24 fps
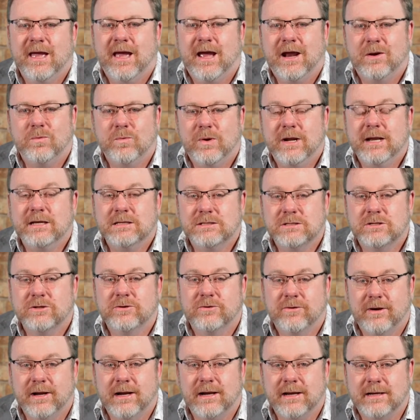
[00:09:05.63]
And we need to
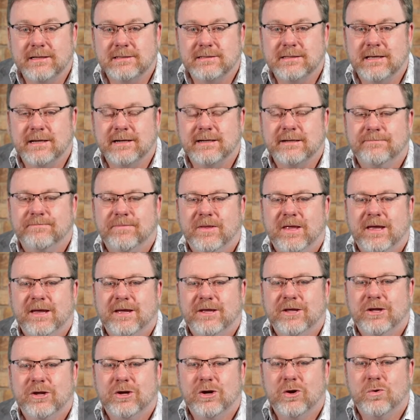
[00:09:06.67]
realize that.
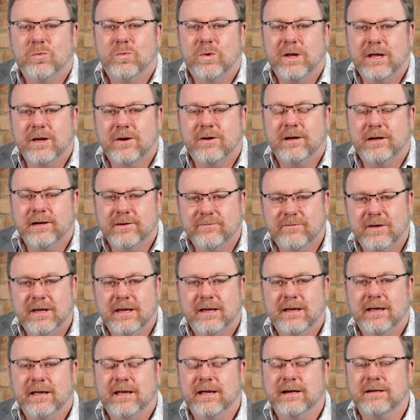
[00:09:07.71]
You know, we are
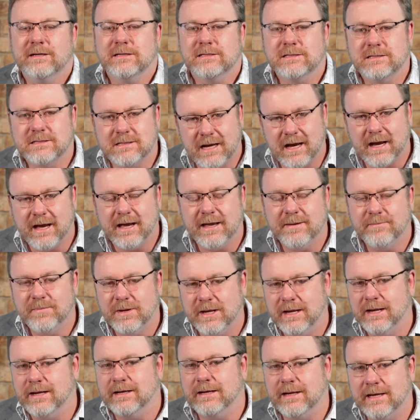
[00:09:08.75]
living in a time
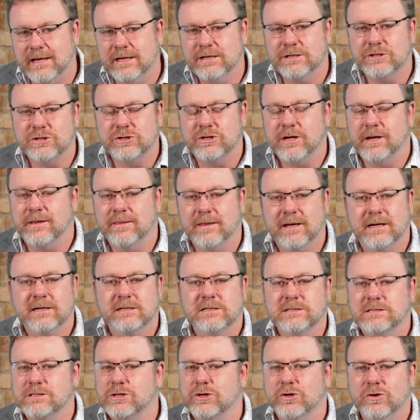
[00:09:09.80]
in history that
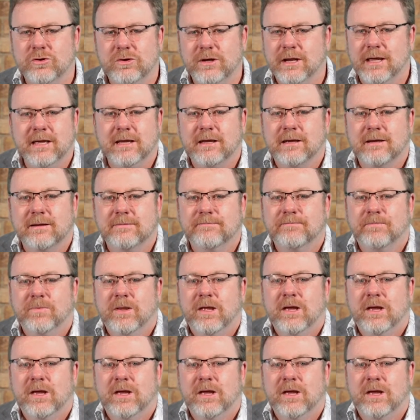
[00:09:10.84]
is unique.